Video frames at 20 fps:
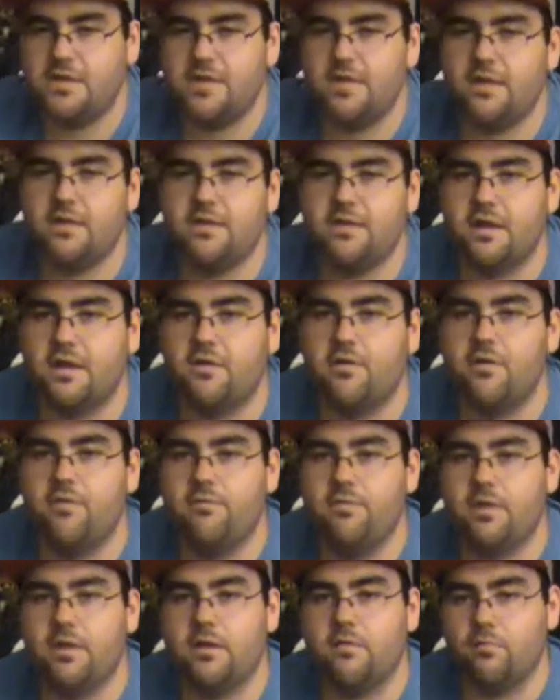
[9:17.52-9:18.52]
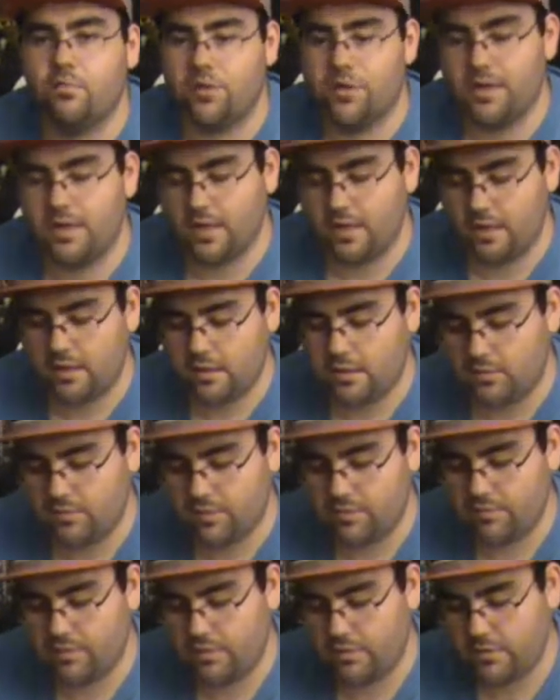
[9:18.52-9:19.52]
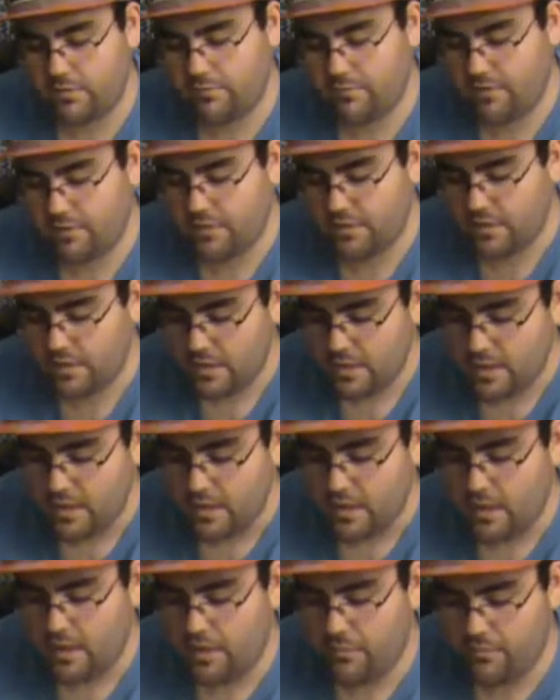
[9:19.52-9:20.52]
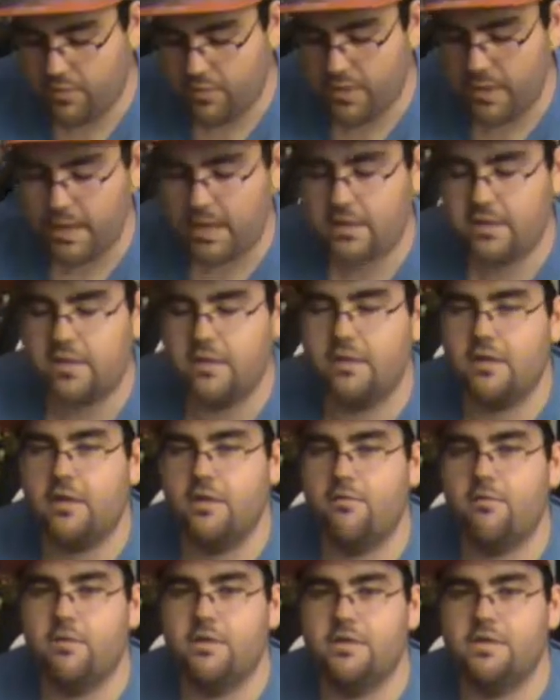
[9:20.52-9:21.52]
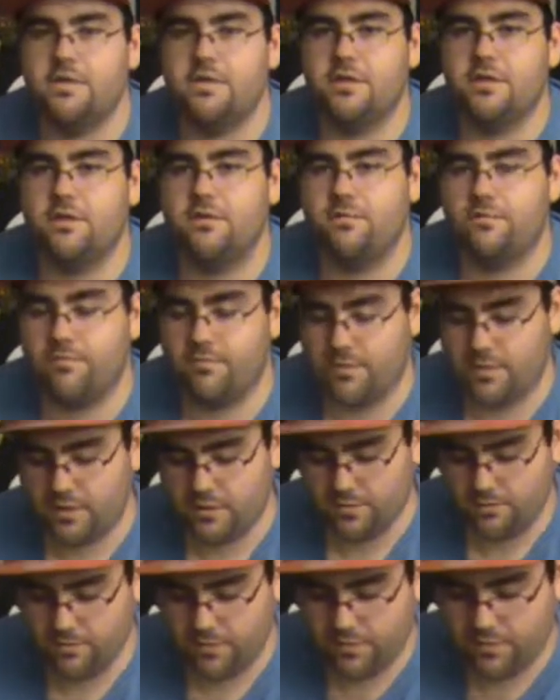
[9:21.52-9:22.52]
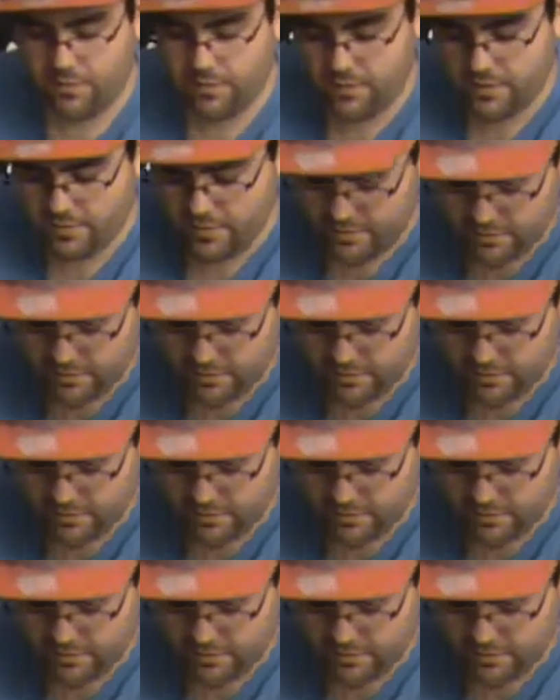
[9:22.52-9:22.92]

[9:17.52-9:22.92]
a disc, I couldn't really complain getting those resurfaced. But like I said, the other ones just aren't, you know, worth it